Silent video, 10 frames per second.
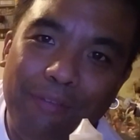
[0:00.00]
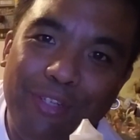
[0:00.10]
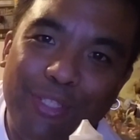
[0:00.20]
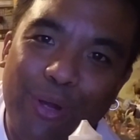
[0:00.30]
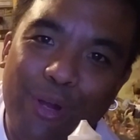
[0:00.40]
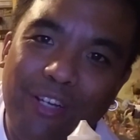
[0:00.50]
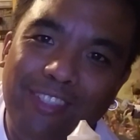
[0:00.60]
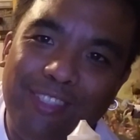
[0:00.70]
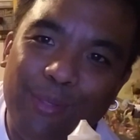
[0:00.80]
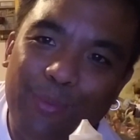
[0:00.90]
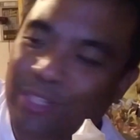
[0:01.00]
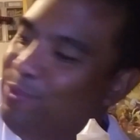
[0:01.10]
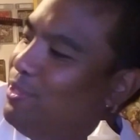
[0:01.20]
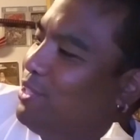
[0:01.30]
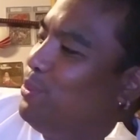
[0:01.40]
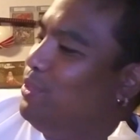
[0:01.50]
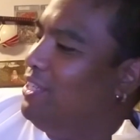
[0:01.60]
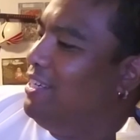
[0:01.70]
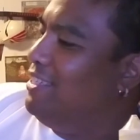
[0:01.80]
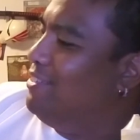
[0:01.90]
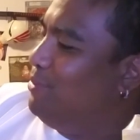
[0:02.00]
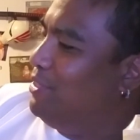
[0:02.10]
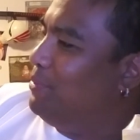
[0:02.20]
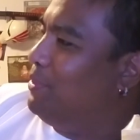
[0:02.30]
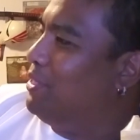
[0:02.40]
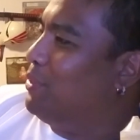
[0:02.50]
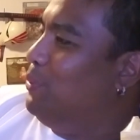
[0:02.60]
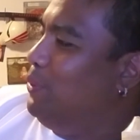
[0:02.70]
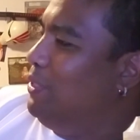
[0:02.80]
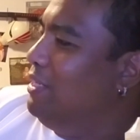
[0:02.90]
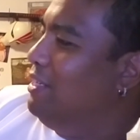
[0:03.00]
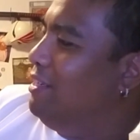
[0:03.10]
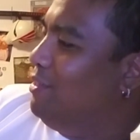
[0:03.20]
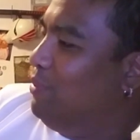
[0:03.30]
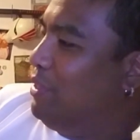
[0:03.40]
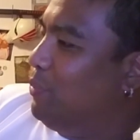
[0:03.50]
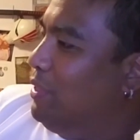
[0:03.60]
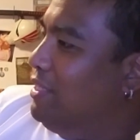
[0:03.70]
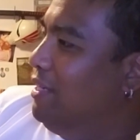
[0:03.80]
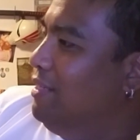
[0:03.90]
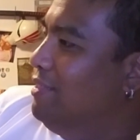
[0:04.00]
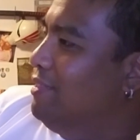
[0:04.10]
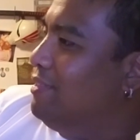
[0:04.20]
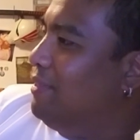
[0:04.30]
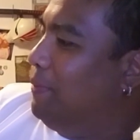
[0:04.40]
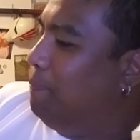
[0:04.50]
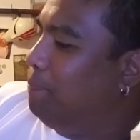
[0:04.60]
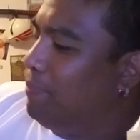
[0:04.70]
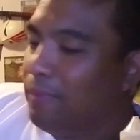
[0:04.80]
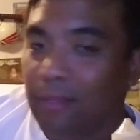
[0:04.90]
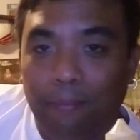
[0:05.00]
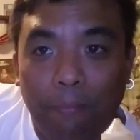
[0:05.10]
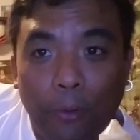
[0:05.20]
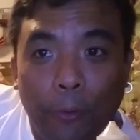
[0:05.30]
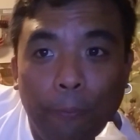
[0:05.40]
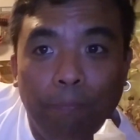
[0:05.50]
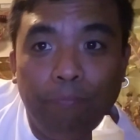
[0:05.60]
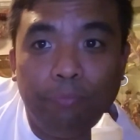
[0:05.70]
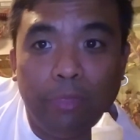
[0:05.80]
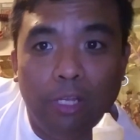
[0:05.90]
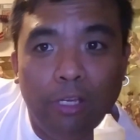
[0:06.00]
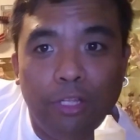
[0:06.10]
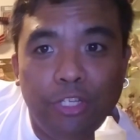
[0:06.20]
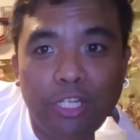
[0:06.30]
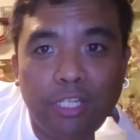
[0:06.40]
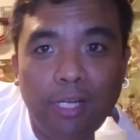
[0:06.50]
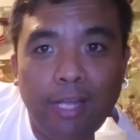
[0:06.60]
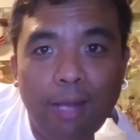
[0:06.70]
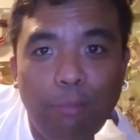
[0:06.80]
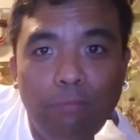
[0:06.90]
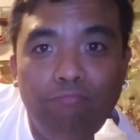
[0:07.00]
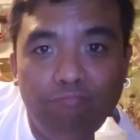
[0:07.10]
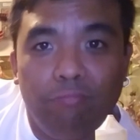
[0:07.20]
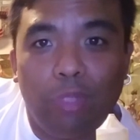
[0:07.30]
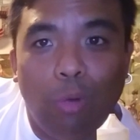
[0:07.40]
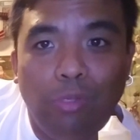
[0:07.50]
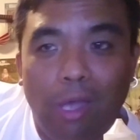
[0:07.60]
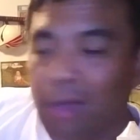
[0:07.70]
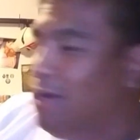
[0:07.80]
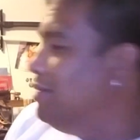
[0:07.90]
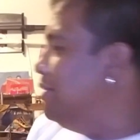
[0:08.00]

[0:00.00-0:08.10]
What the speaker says: love his art. So really, really cool done. Really, really cool. Really well done. So, boom. Another J. Scott Campbell. Oh yeah.